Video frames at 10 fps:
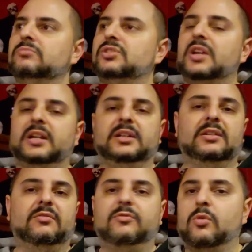second
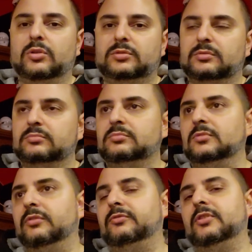and a fourth,
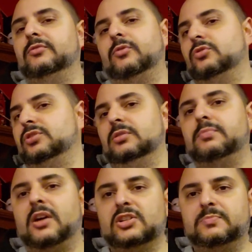a first and a
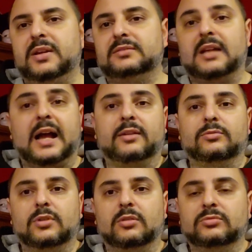prospect? I
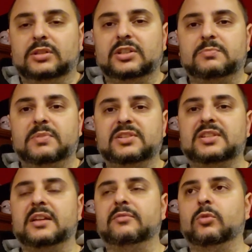don't know. Nothing's been
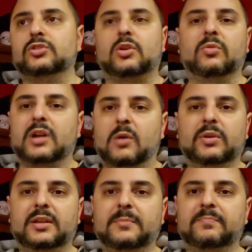said of what's going on
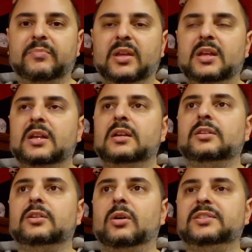with him.
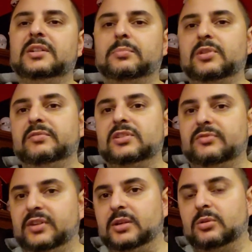You know, I did a previous
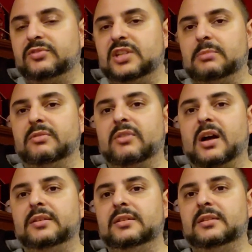video of Sami
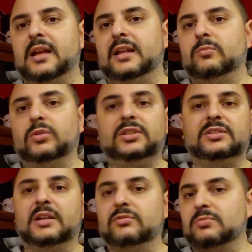Vatanen and what the
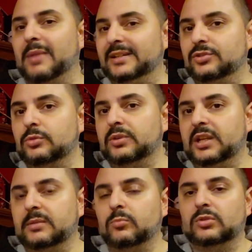Devils might do with
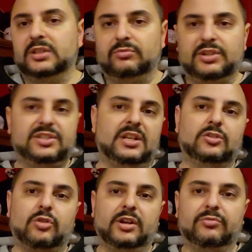him. Will they
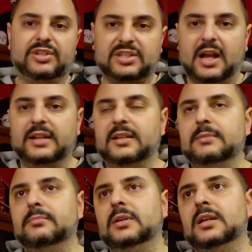try to re-sign
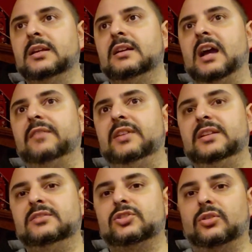him? Have
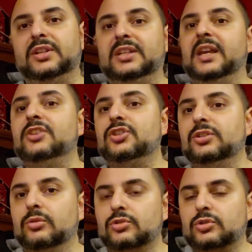they started
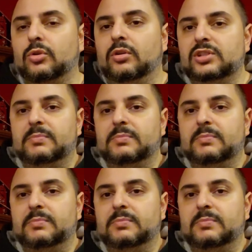engaging those talks